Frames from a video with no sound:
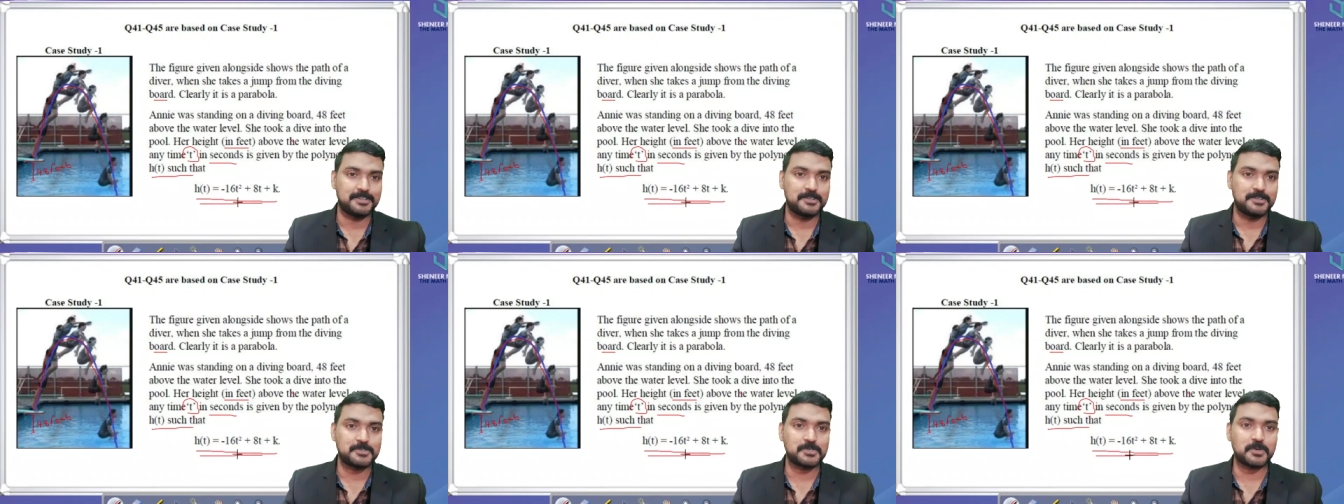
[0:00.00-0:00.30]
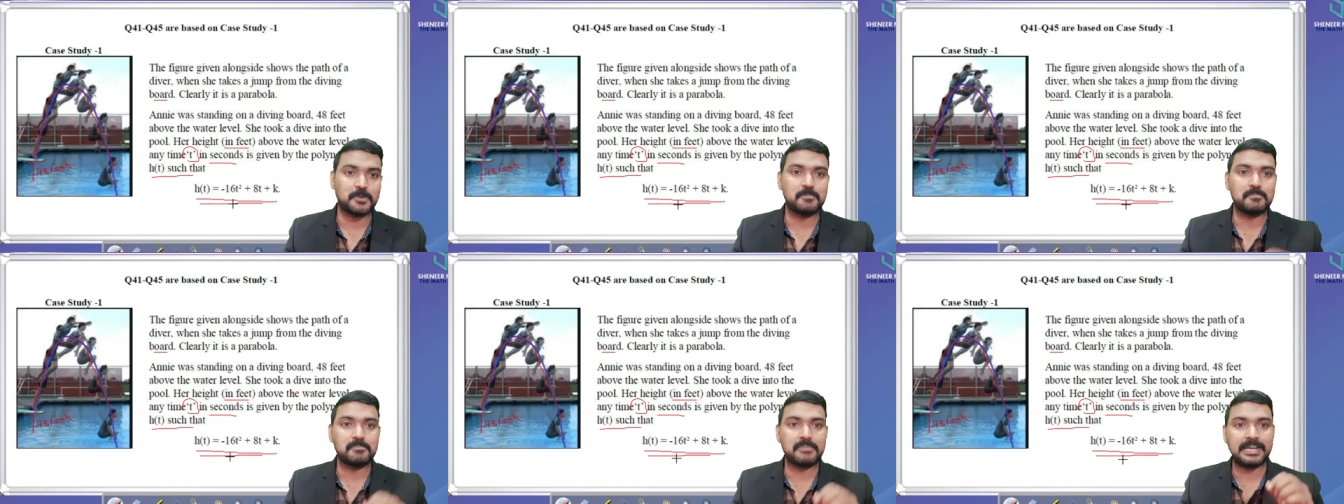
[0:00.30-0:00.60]

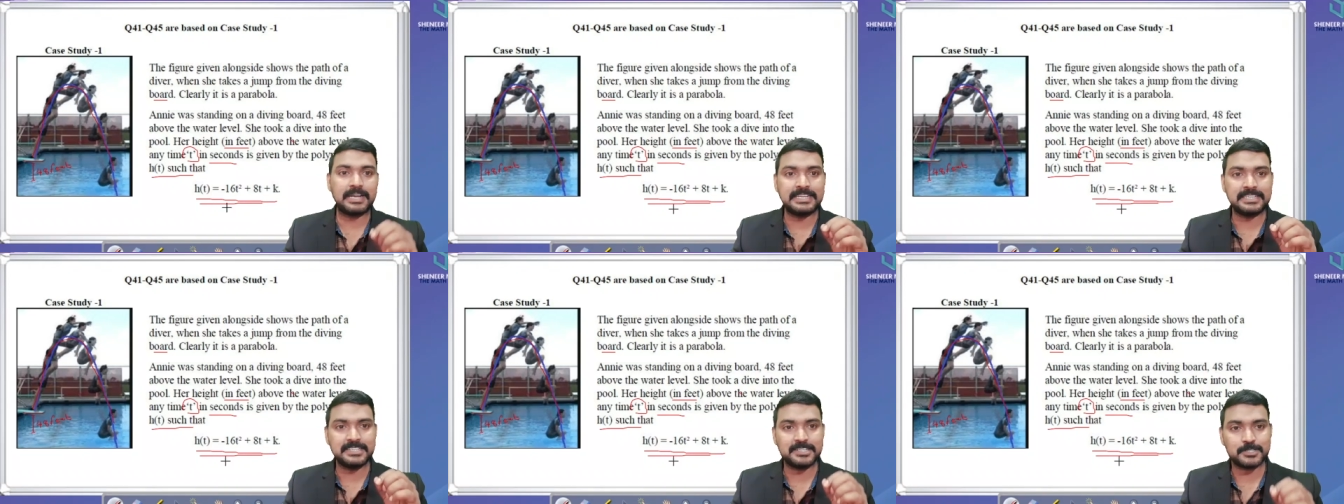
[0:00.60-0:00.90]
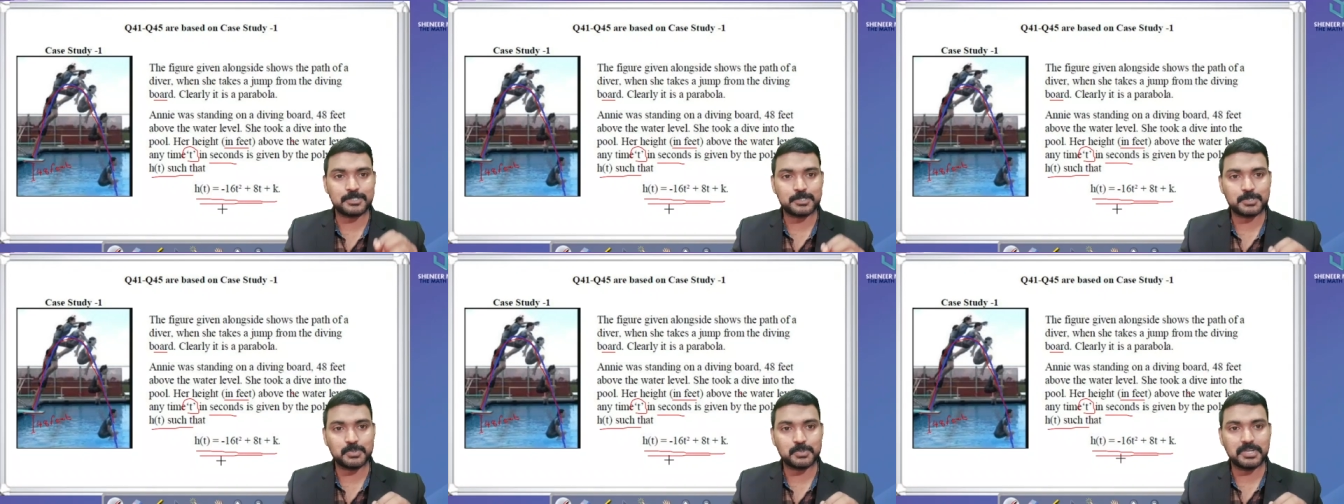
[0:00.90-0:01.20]
So, my dear
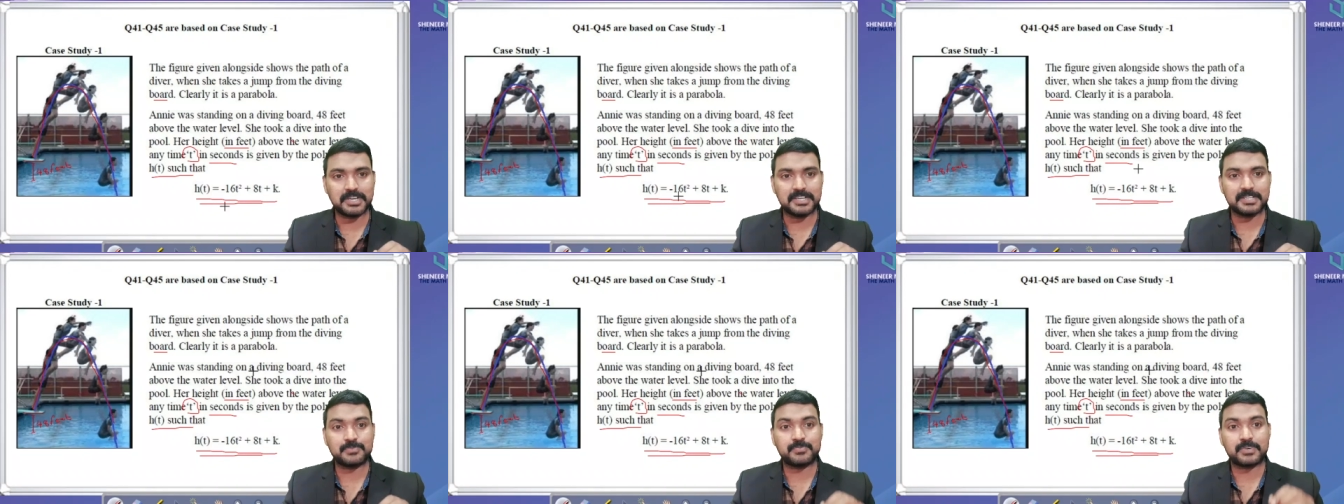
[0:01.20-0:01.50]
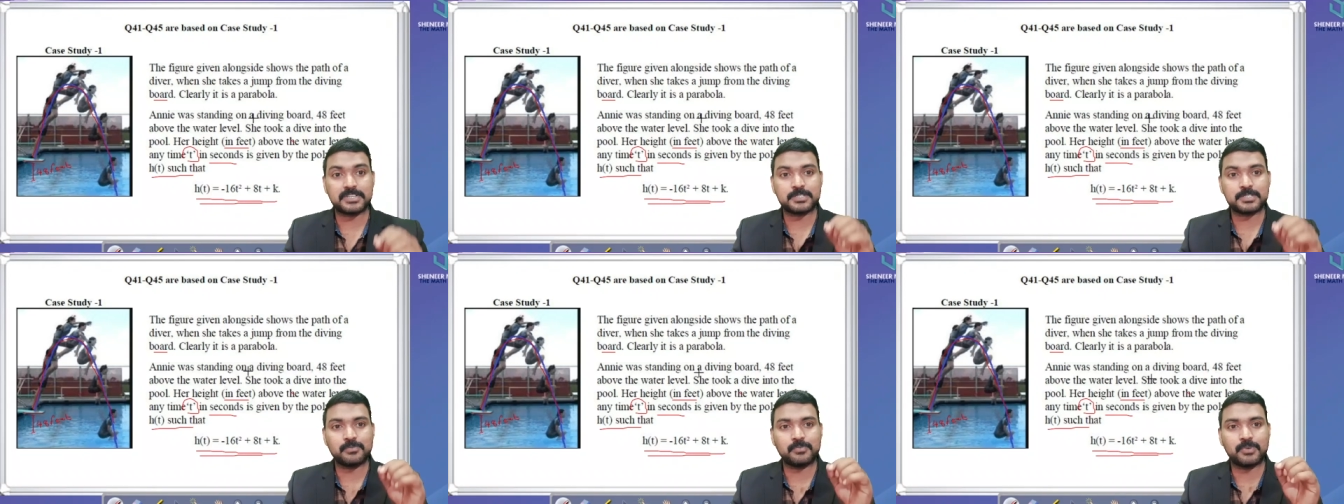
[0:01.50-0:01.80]
students,
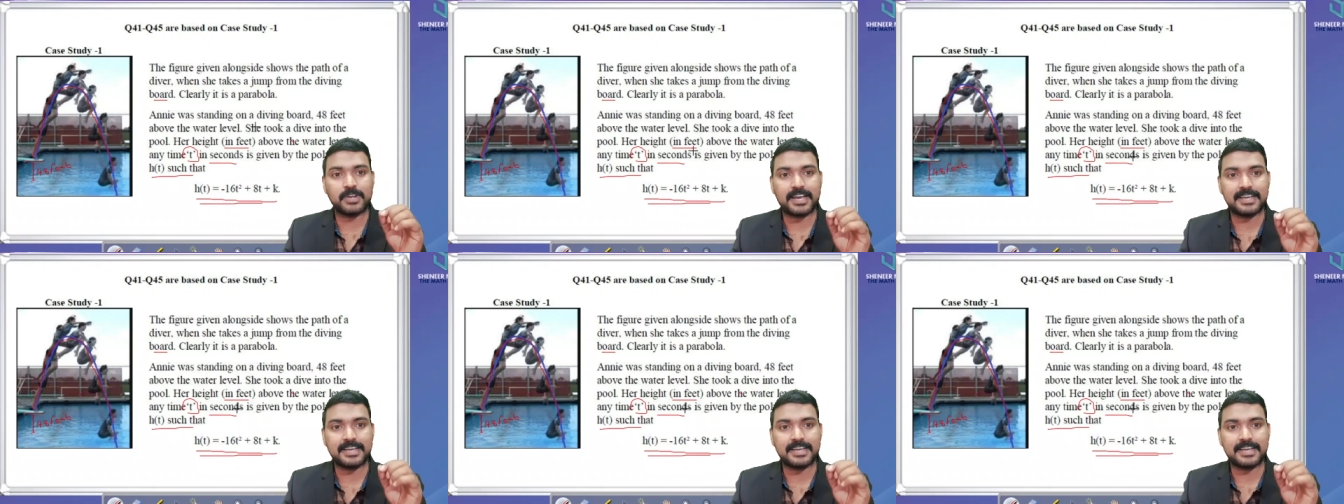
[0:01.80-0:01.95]
first of all,